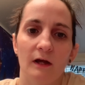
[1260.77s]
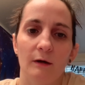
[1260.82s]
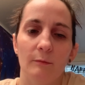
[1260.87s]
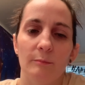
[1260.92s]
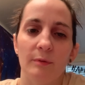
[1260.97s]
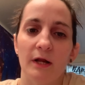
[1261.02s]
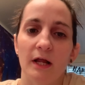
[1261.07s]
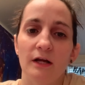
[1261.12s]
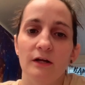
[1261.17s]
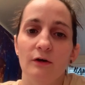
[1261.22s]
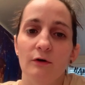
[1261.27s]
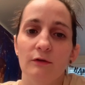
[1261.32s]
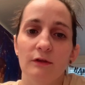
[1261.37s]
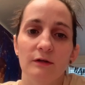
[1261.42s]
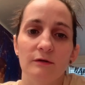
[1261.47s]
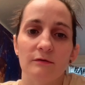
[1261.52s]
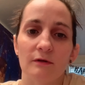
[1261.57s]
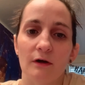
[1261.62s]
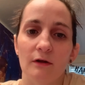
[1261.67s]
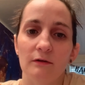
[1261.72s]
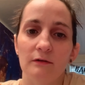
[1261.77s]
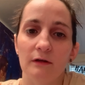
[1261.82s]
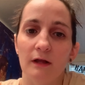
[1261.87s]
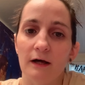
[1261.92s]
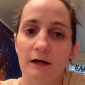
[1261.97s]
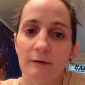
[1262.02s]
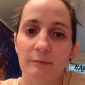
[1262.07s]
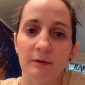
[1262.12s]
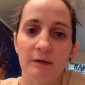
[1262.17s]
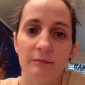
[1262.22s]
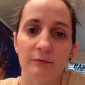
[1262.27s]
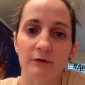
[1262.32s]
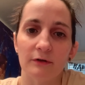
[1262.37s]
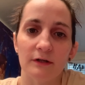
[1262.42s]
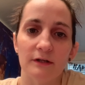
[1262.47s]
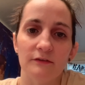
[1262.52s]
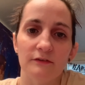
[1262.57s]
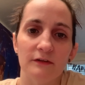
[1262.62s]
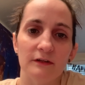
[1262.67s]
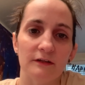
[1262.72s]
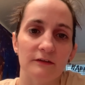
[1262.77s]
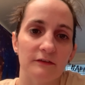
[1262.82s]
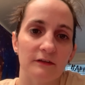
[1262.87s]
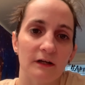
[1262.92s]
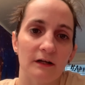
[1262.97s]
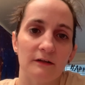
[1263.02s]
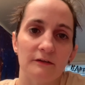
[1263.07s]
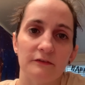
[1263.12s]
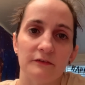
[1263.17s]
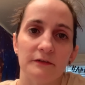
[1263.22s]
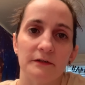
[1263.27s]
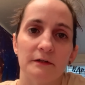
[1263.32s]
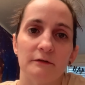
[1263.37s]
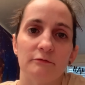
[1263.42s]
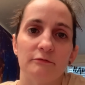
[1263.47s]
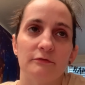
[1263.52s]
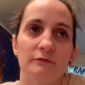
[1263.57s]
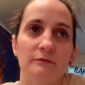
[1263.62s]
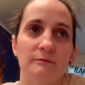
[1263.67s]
But I know that a lot of people are into this kind of stuff